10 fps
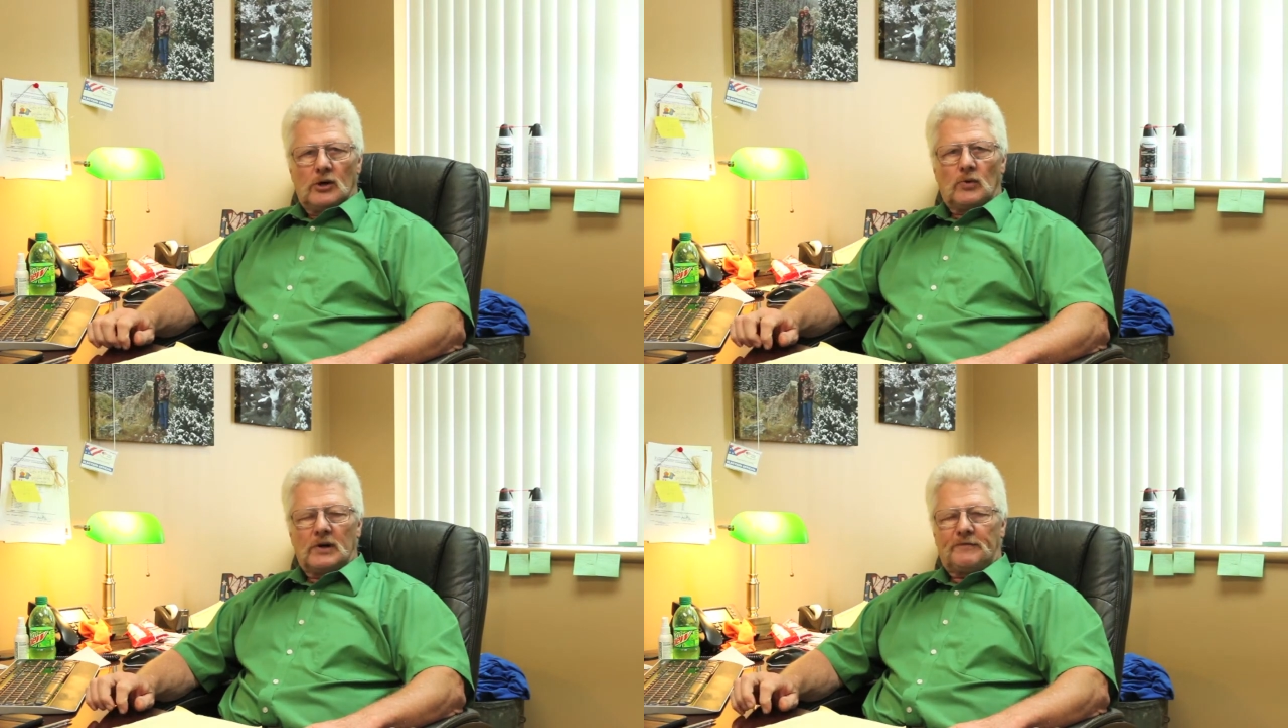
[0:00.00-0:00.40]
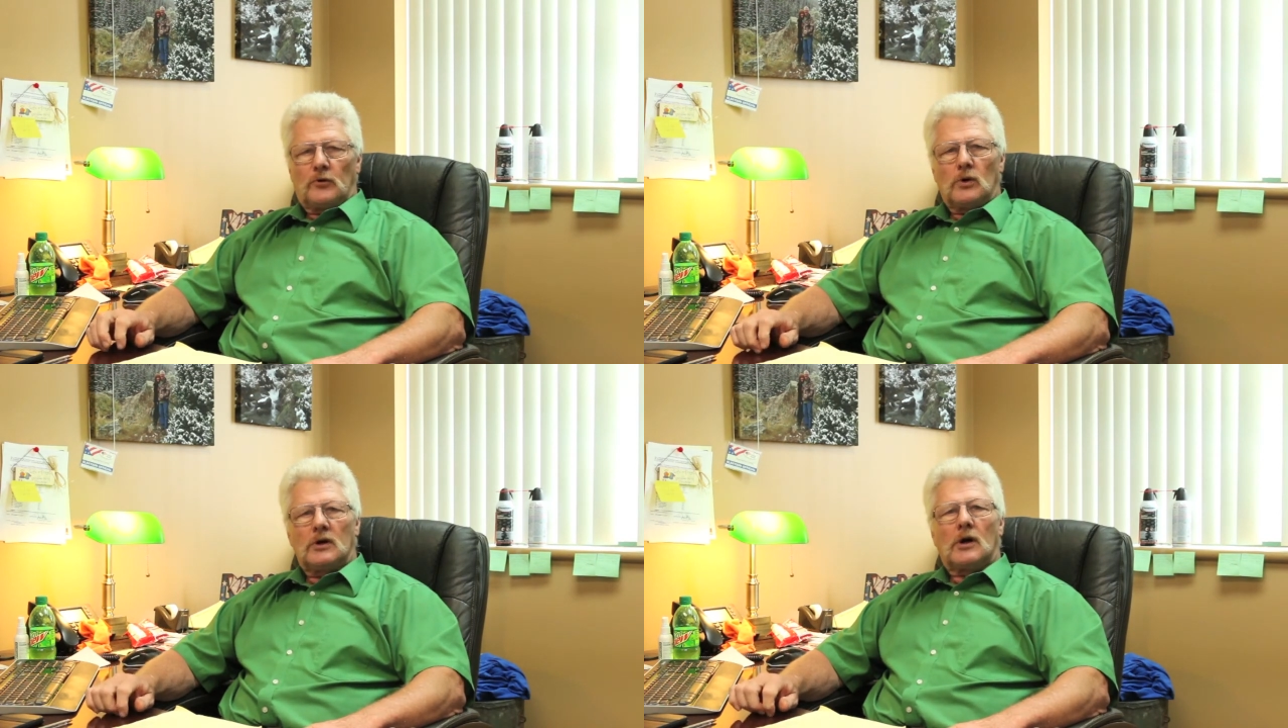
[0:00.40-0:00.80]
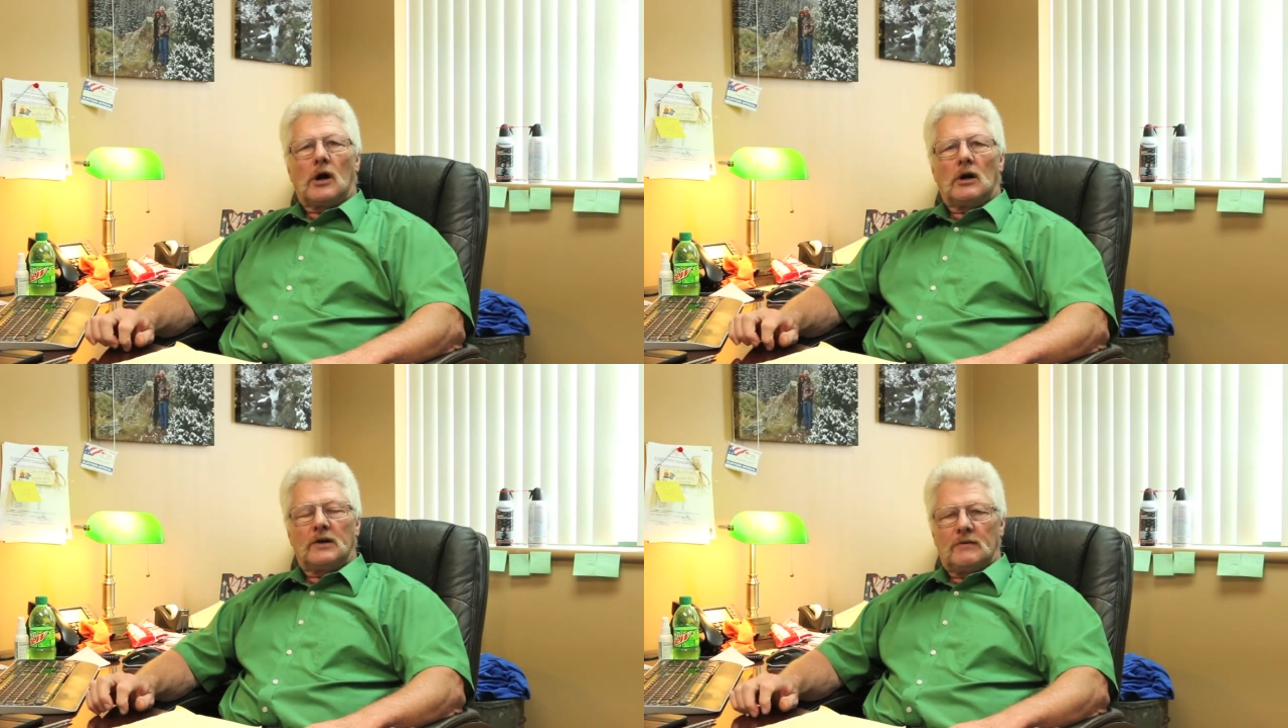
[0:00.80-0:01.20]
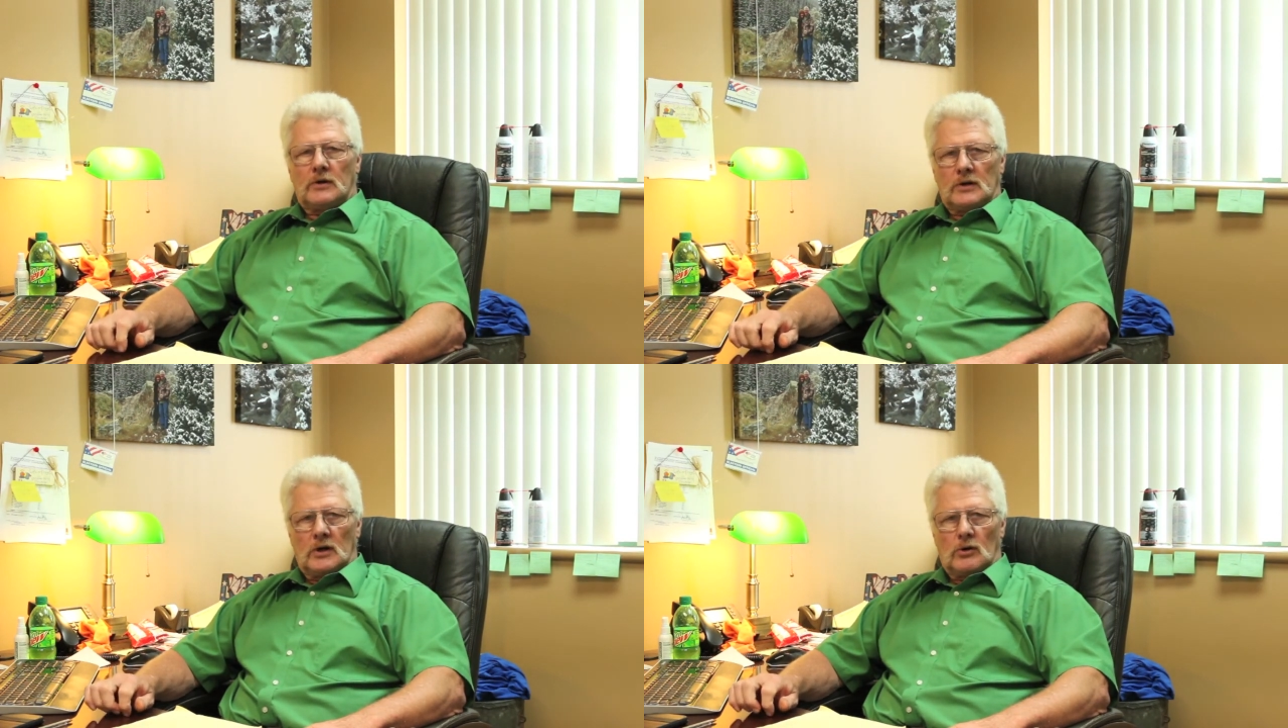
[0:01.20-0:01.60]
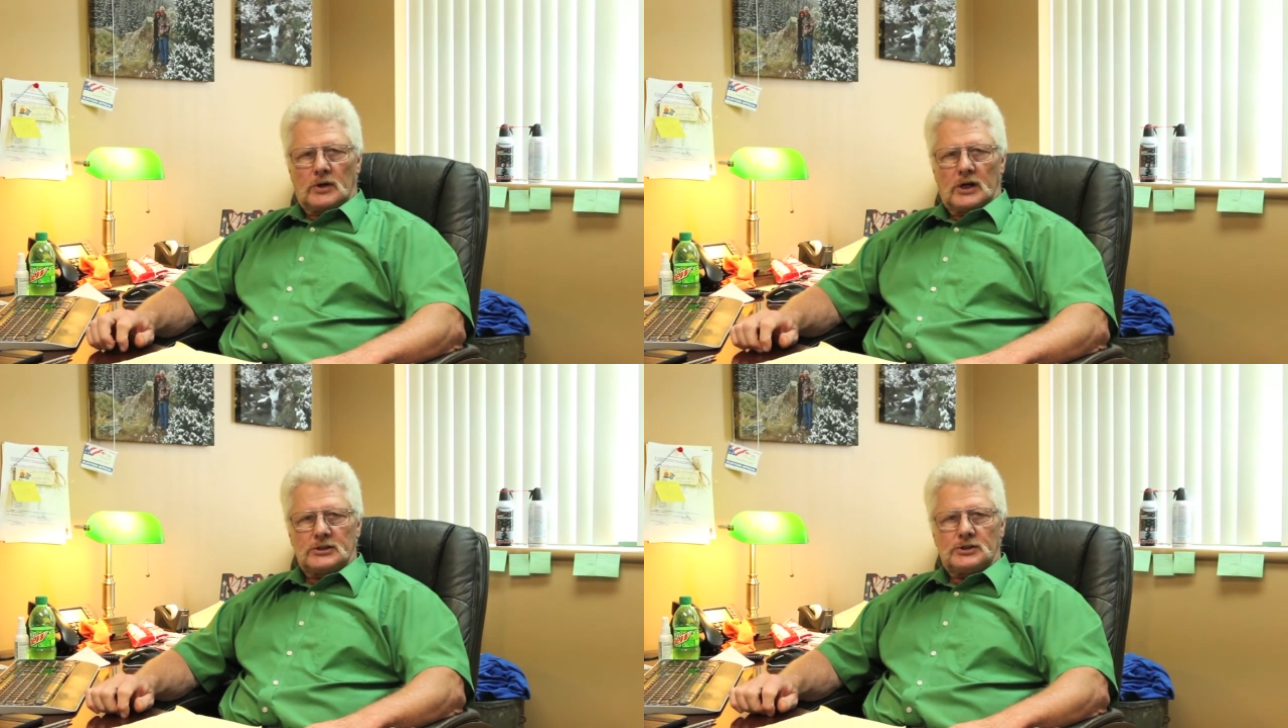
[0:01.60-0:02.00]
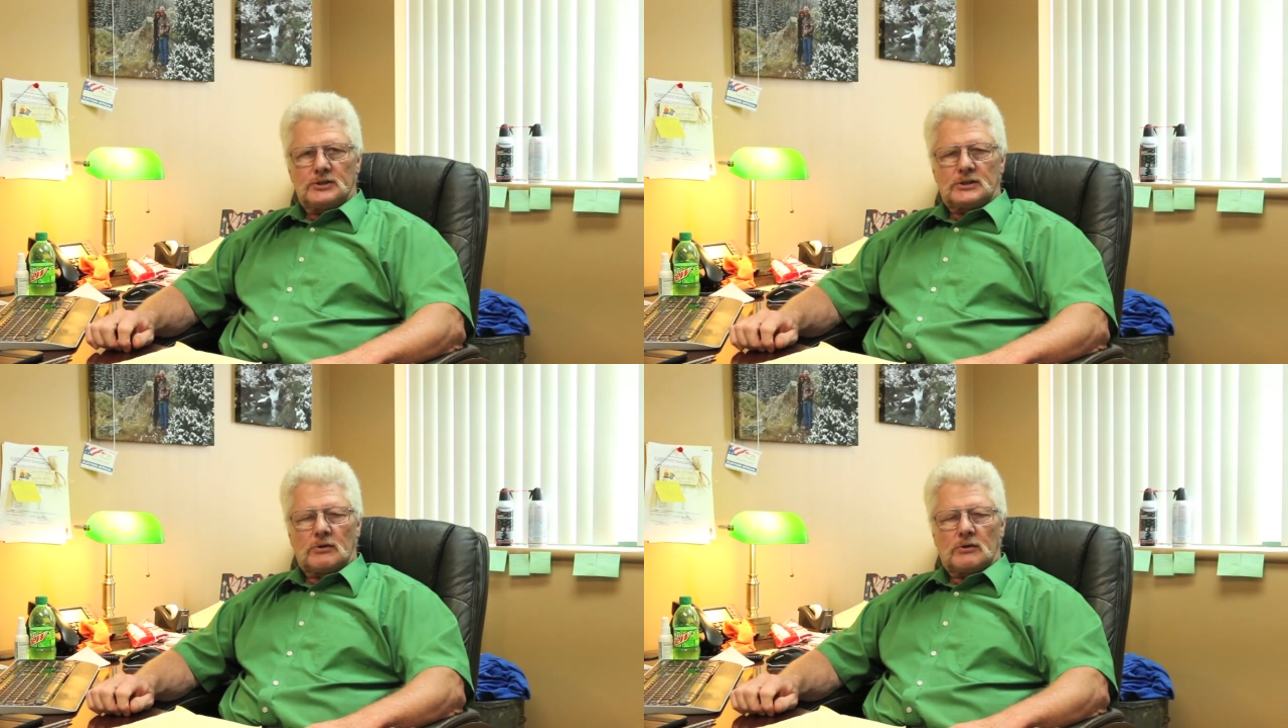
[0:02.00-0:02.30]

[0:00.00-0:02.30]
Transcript: We have four early voting locations.